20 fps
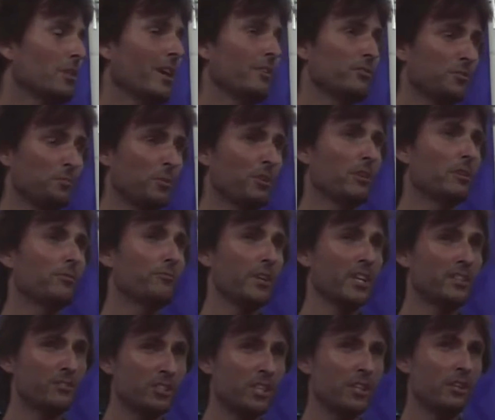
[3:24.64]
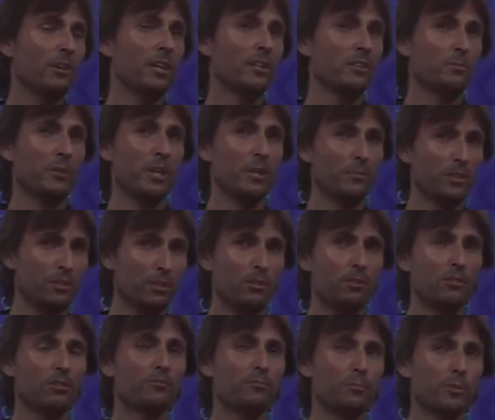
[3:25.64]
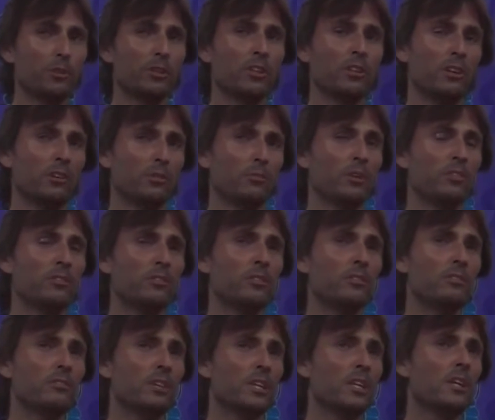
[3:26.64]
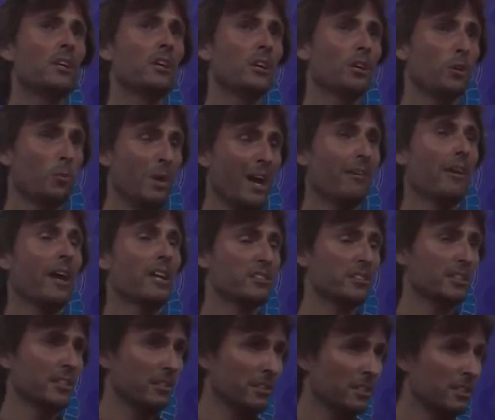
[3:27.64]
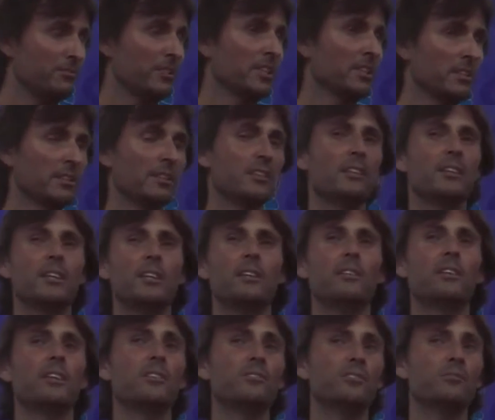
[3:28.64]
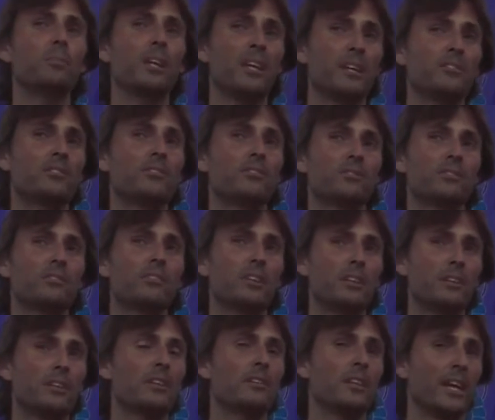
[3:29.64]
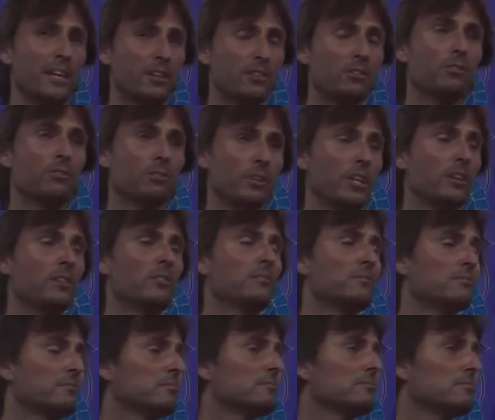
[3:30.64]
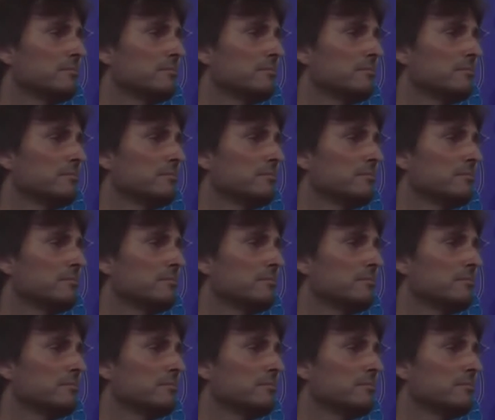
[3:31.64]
You have spirit friends here at the moment who you've brought along with you, who are actually living in these places that they call hell.